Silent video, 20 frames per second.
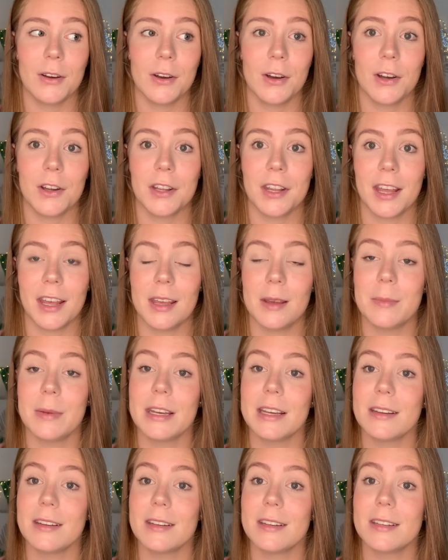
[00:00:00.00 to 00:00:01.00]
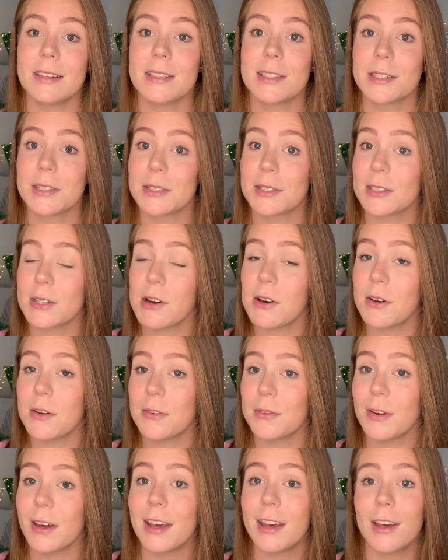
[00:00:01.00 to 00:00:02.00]
Her name is Soph.
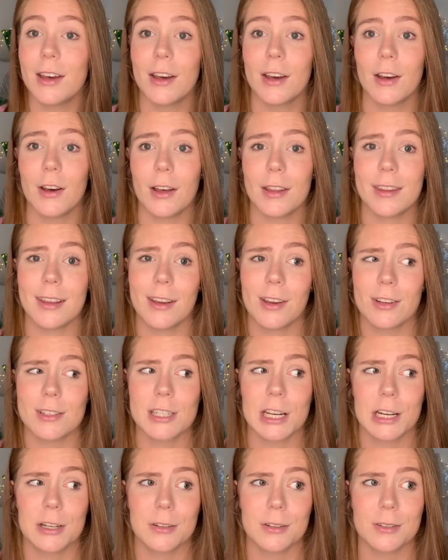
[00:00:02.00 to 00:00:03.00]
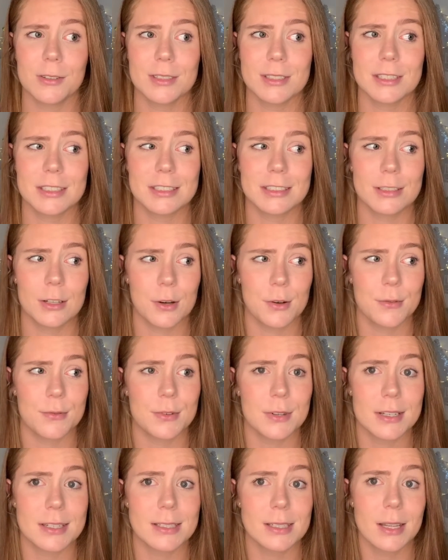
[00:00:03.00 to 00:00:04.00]
I think her channel's Soph
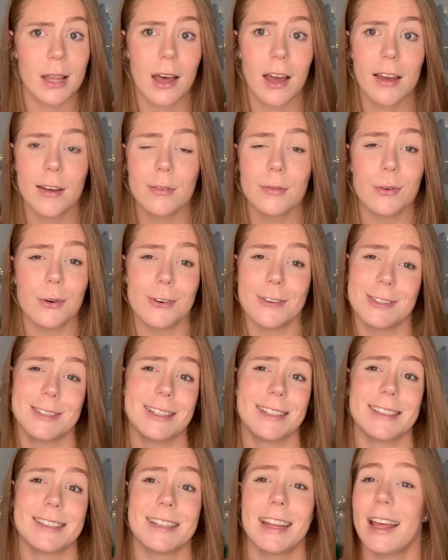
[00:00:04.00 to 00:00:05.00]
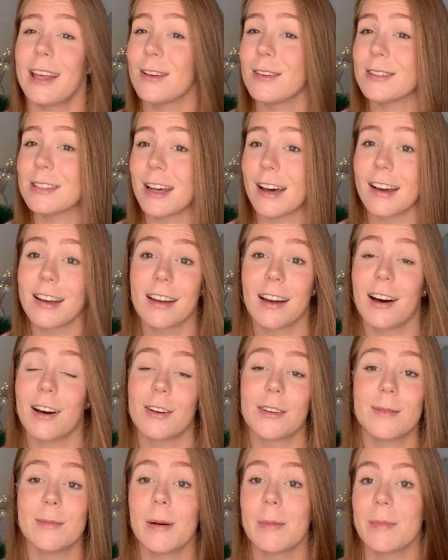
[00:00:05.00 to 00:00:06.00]
Does Life or Does Nails, I can't
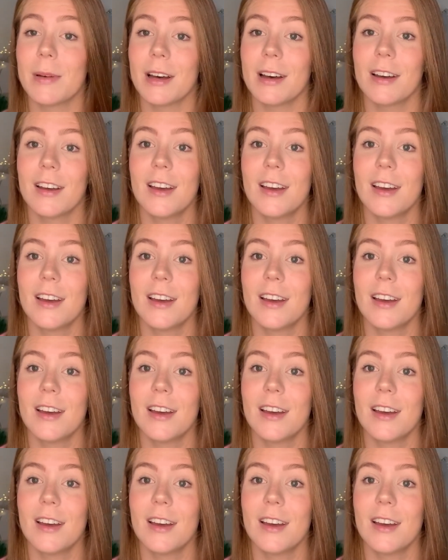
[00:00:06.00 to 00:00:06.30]
remember.